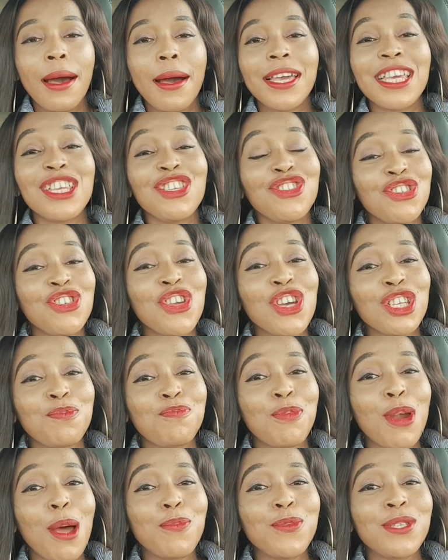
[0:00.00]
Ingenious
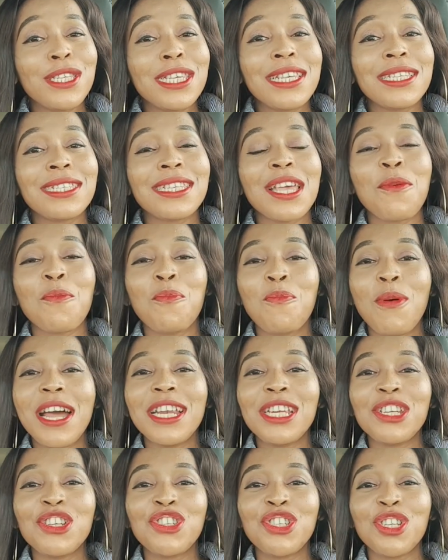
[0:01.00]
Properties, in
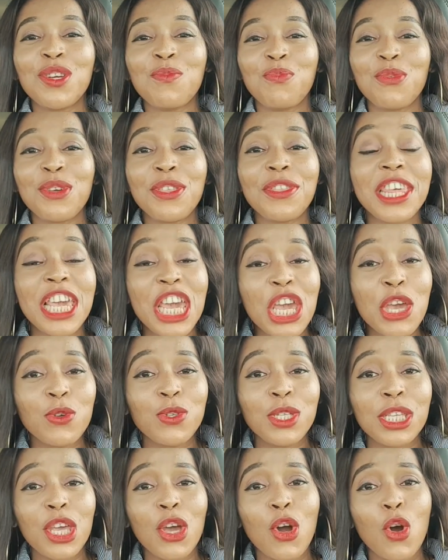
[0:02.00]
partnership with
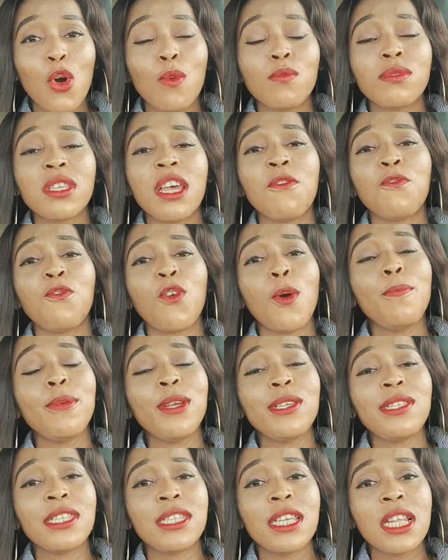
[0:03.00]
EOC Homes and
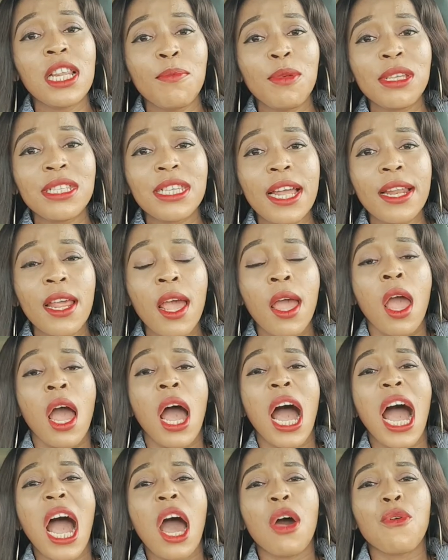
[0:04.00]
Vopno City Limited,
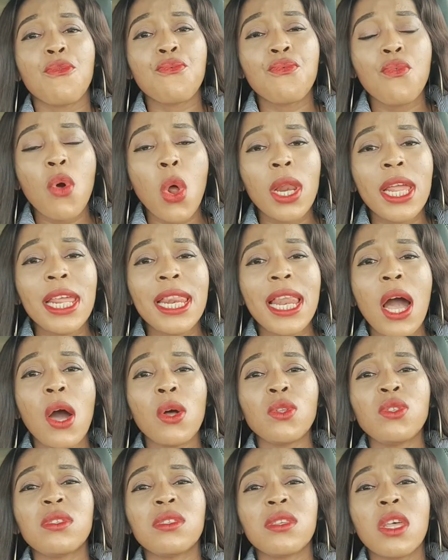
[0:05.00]
are rolling
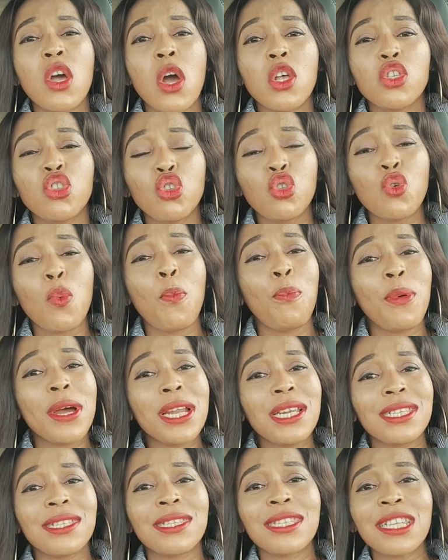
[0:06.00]
out
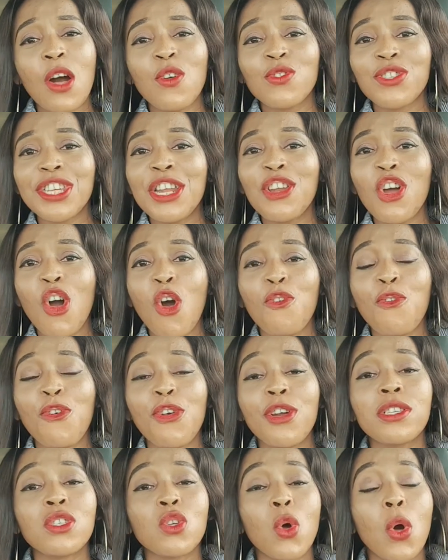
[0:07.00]
super discounted
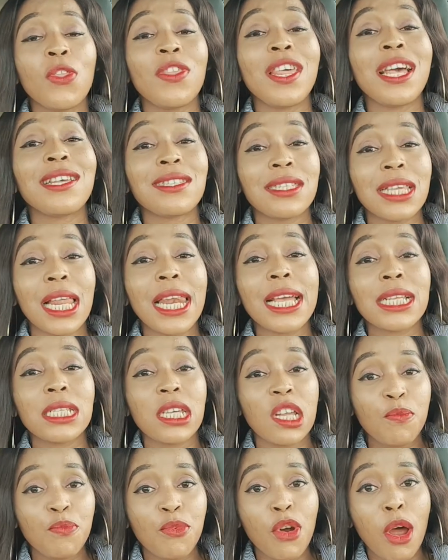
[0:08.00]
offers on their
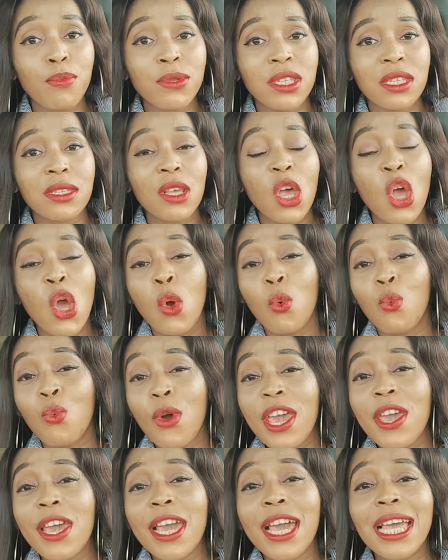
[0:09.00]
selected properties,
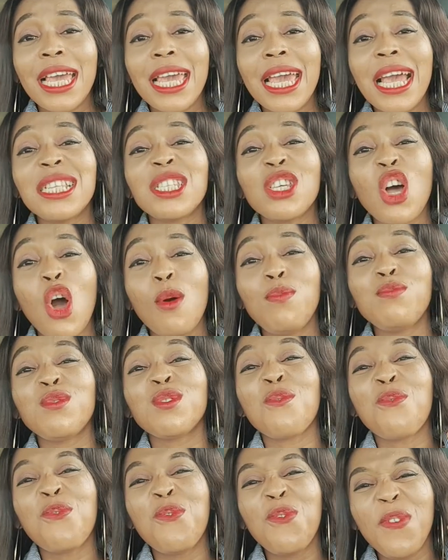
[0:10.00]
where you can get up
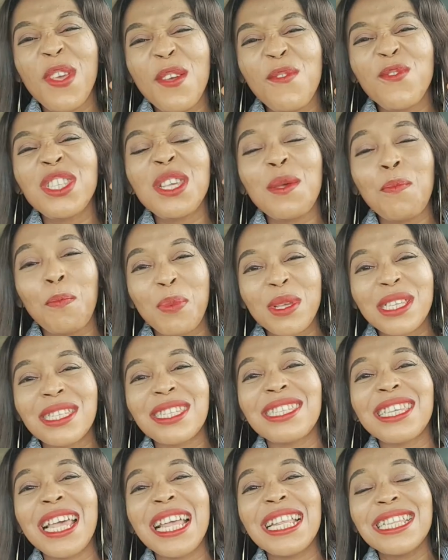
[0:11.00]
to
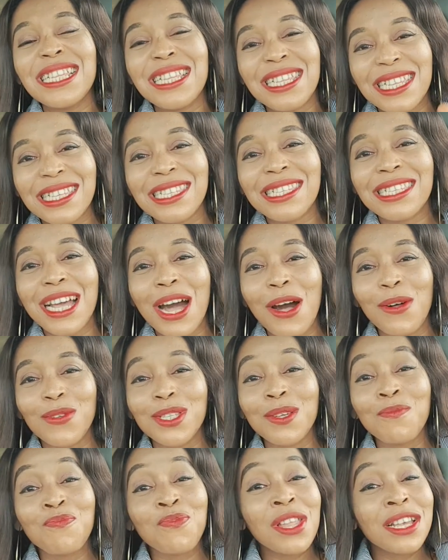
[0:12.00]
50%
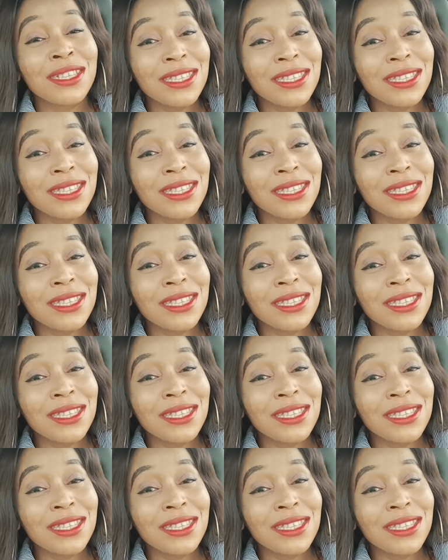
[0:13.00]
discount.